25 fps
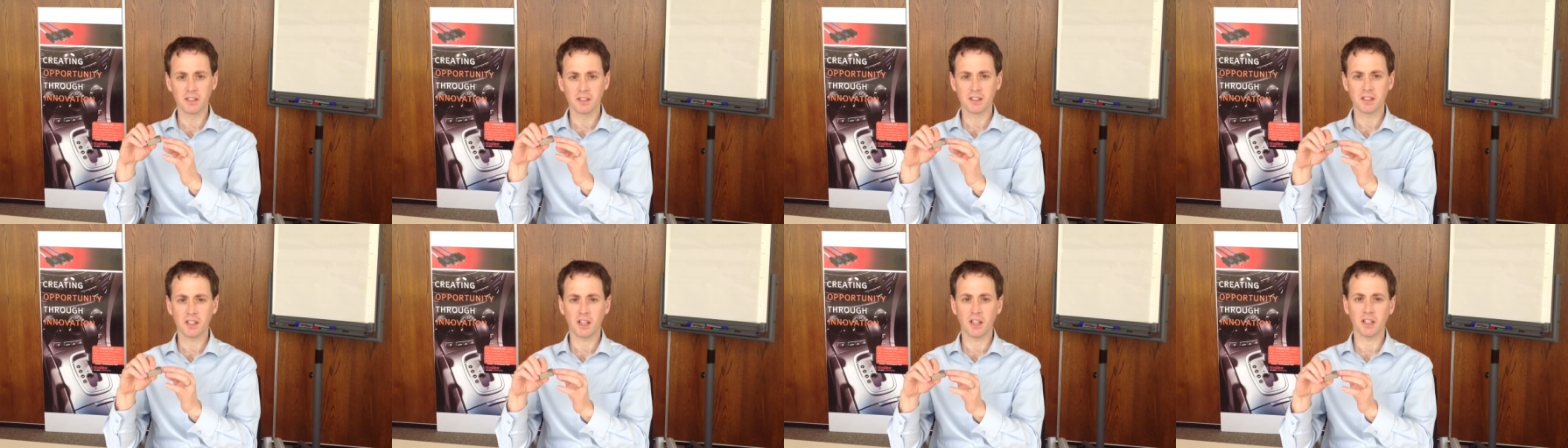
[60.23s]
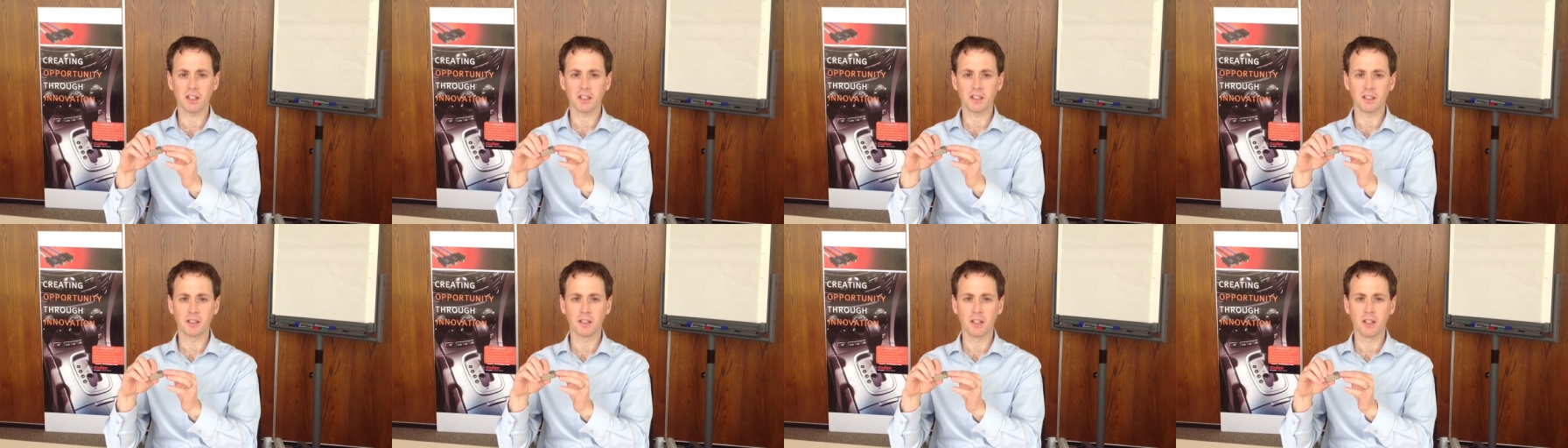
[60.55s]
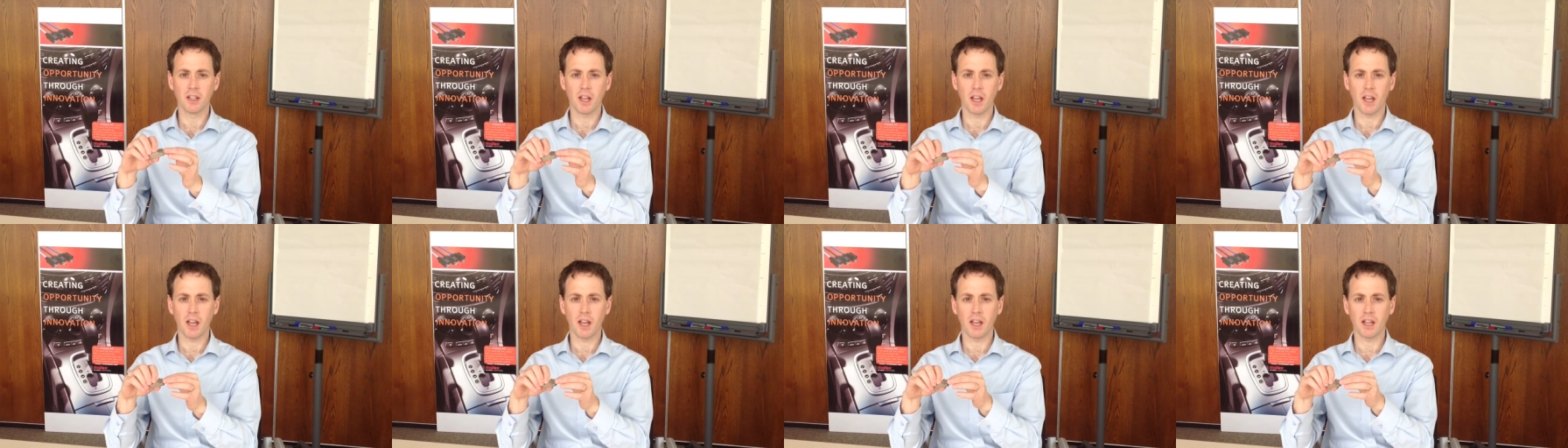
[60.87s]
side,
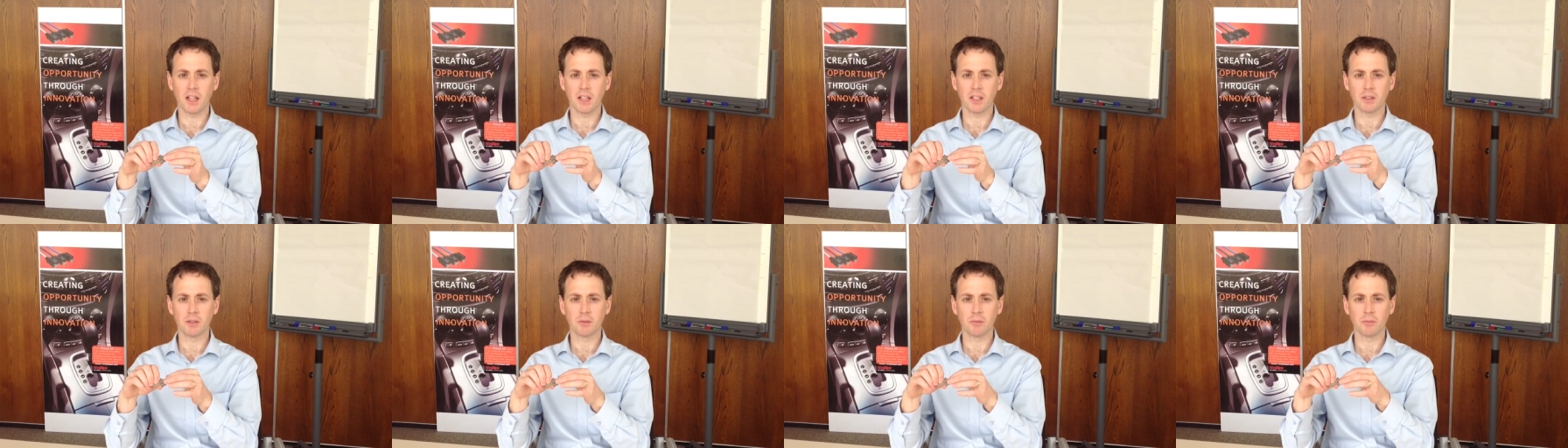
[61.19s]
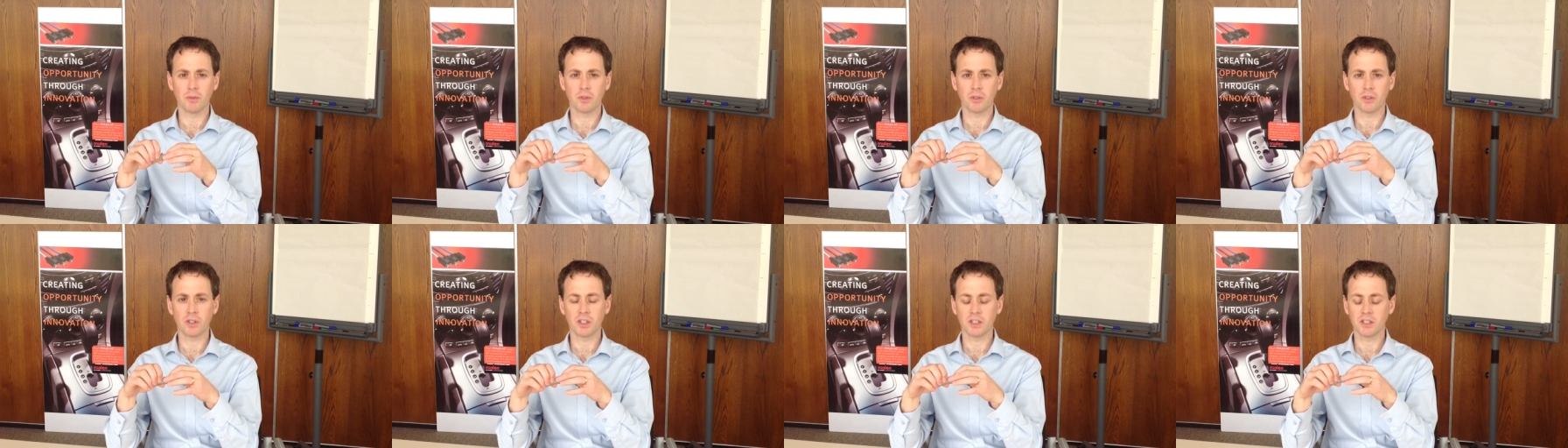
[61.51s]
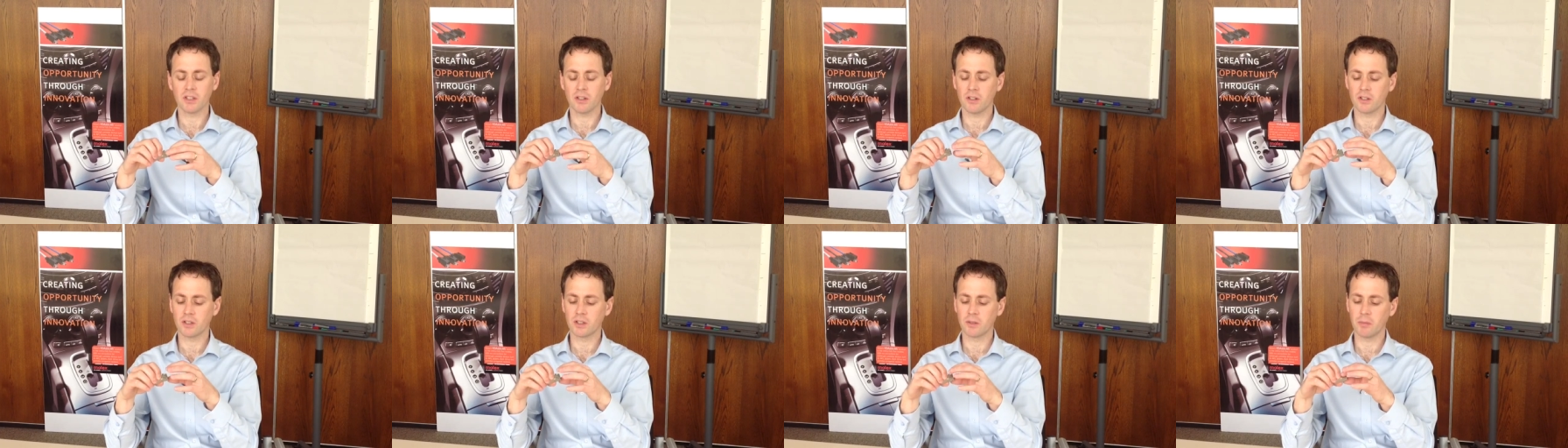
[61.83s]
and we're going to
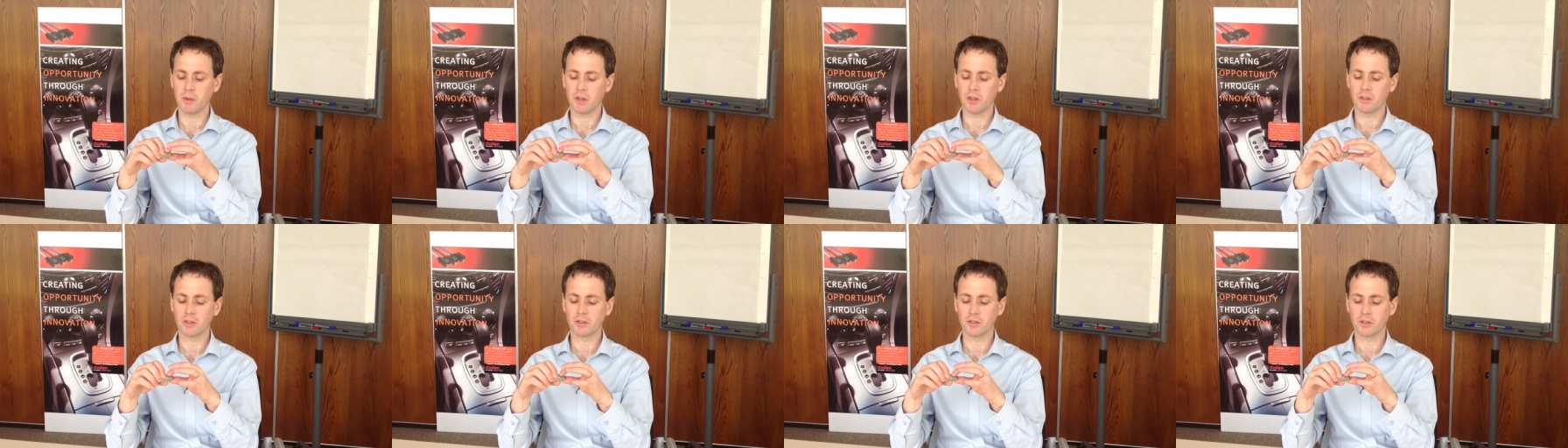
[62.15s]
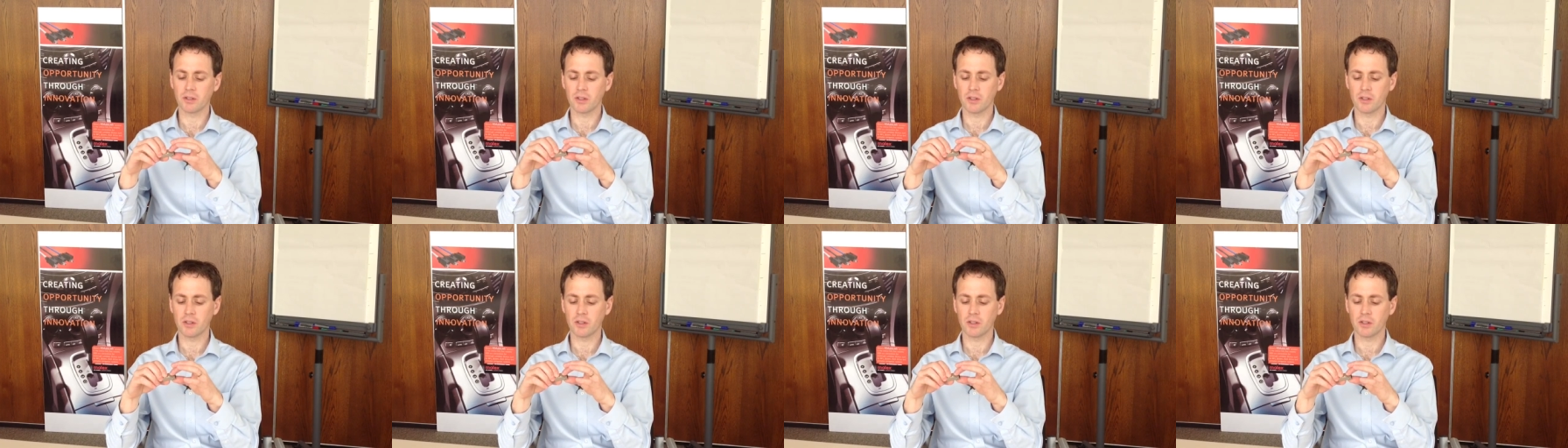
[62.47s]
talk about,